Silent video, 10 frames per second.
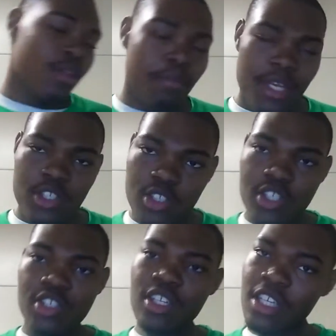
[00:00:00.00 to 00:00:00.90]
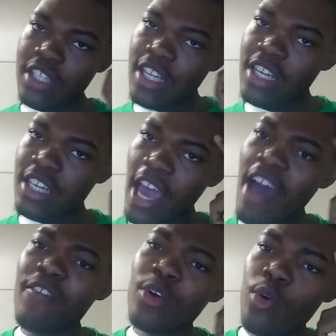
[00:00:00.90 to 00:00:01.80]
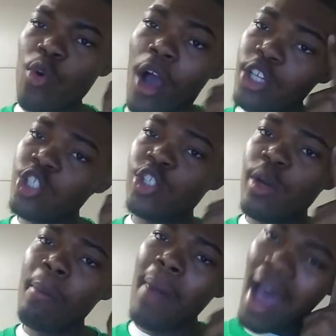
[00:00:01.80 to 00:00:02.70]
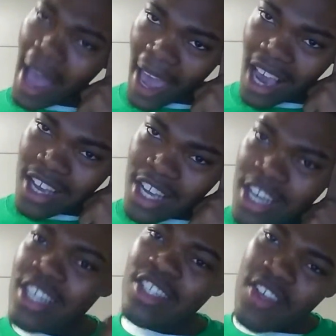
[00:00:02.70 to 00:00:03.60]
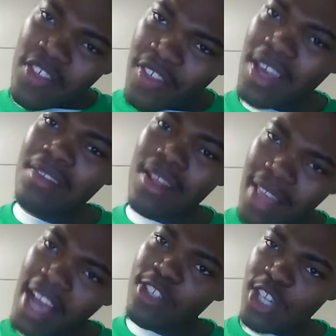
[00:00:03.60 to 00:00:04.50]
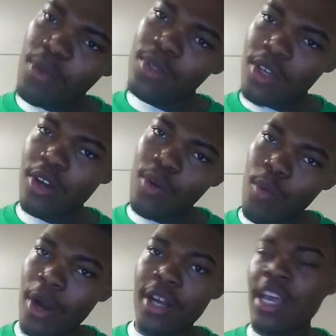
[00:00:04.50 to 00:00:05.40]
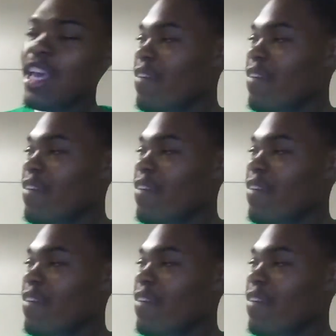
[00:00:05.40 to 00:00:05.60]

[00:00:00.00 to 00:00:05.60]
bitch, did it ever cross your mind to think that shit was gonna work?